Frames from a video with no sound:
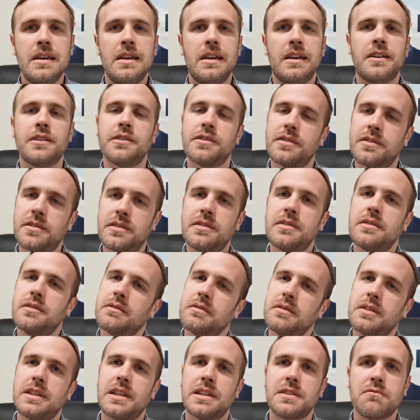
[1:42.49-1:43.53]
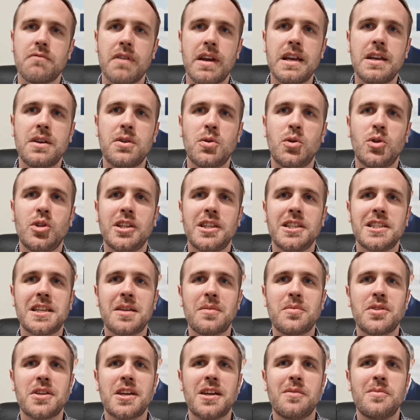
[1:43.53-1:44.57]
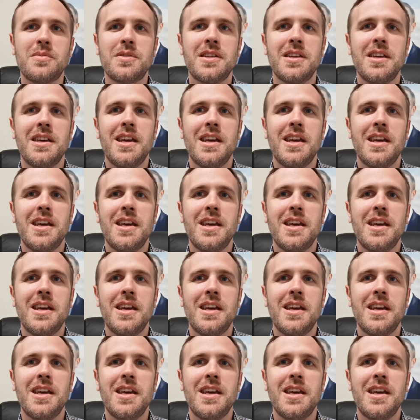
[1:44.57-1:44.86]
because it does rain in Auckland sometimes.